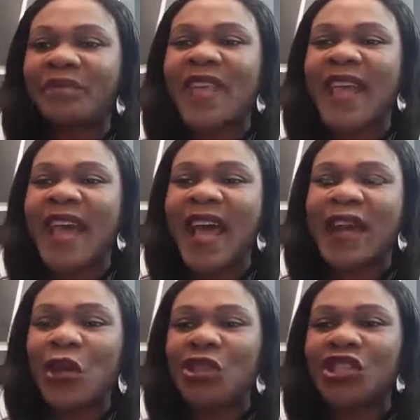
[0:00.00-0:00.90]

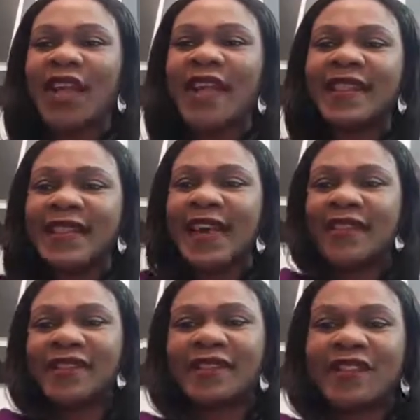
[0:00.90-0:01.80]
Hello, Jane.
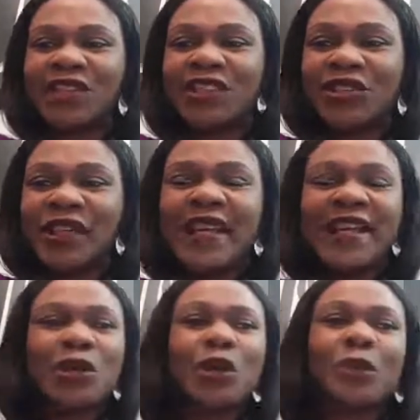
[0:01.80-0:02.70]
Thanks for joining.
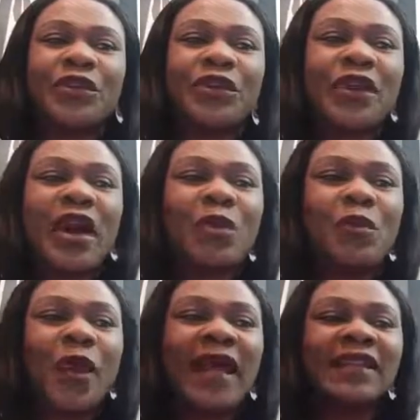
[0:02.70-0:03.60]
Hope you are
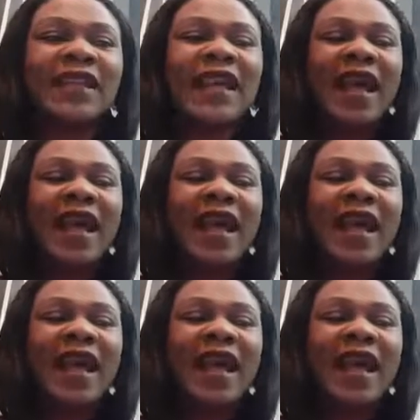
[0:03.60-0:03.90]
well.